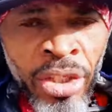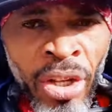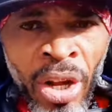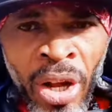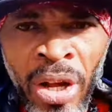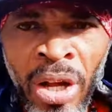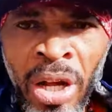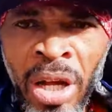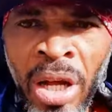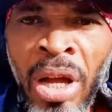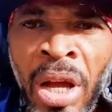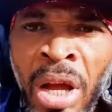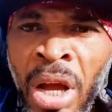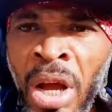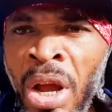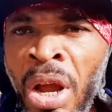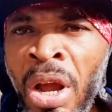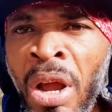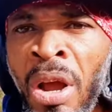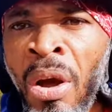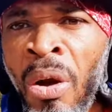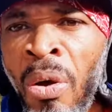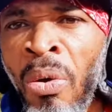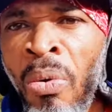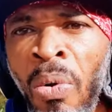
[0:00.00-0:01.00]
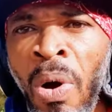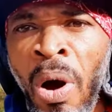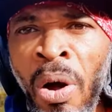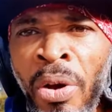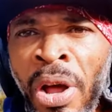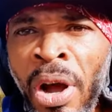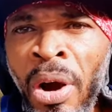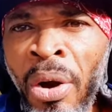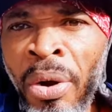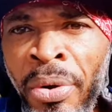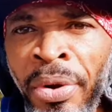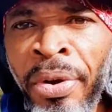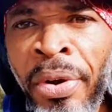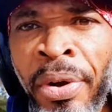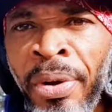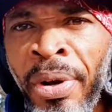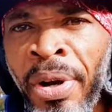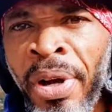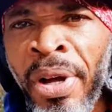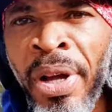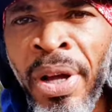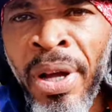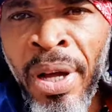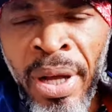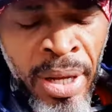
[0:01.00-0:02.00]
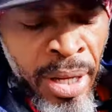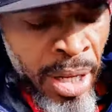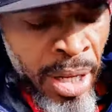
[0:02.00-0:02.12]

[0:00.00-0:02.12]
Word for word: So, what am I gonna know?